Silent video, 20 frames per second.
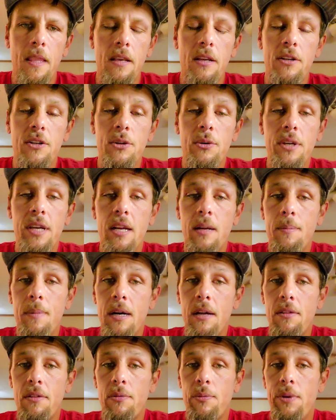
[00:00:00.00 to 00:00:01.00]
You do get
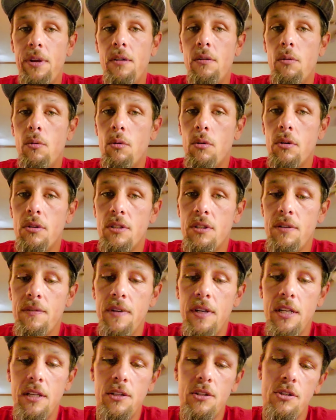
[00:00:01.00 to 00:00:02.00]
about 3/4 of
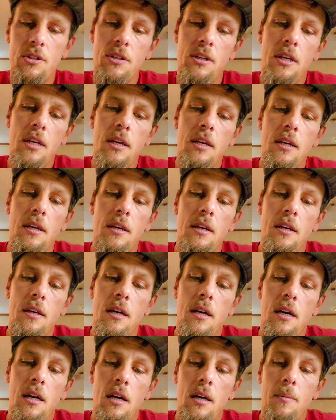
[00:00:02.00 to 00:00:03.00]
an inch
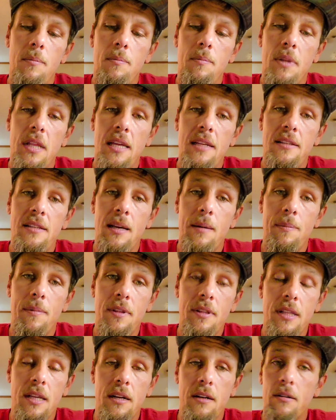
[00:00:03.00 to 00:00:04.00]
blade depth
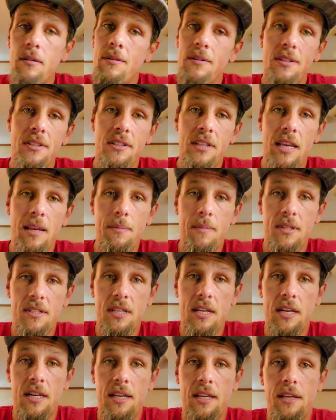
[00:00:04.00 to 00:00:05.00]
in there, the same as
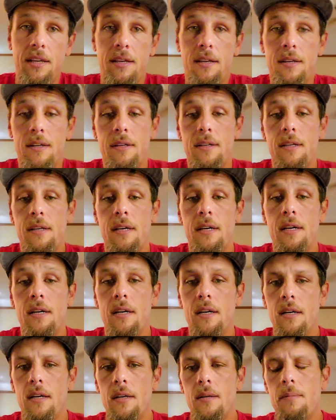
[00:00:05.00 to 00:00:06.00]
any
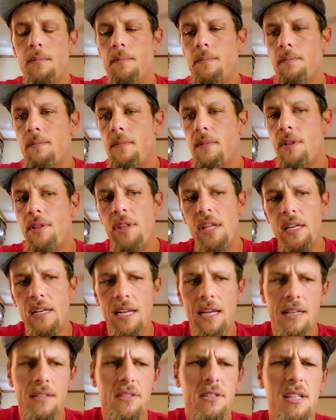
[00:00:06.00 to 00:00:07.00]
thin
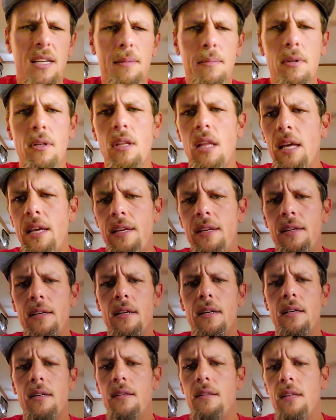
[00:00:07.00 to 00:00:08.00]
neck saber like
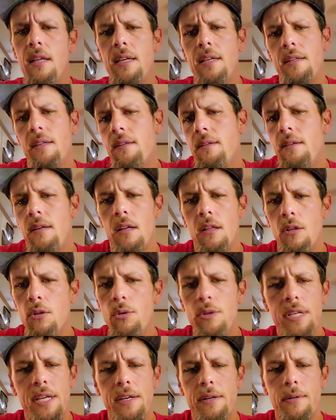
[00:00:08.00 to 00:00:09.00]
a
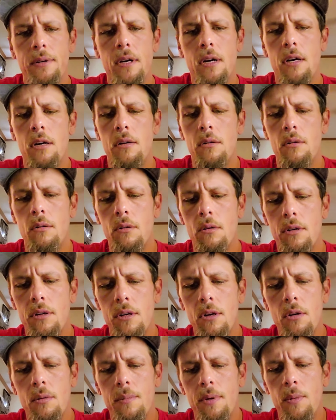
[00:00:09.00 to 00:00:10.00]
Luke Hero or an
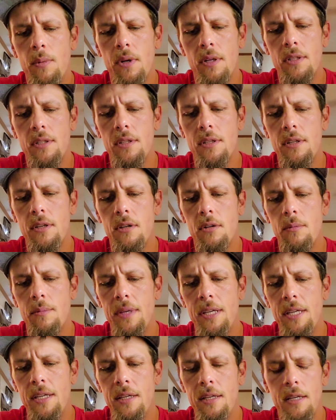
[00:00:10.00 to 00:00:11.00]
Obi-Wan
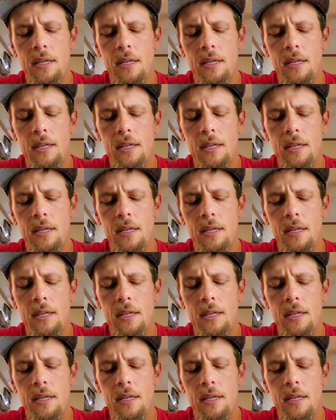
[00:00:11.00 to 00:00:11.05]
Kenobi.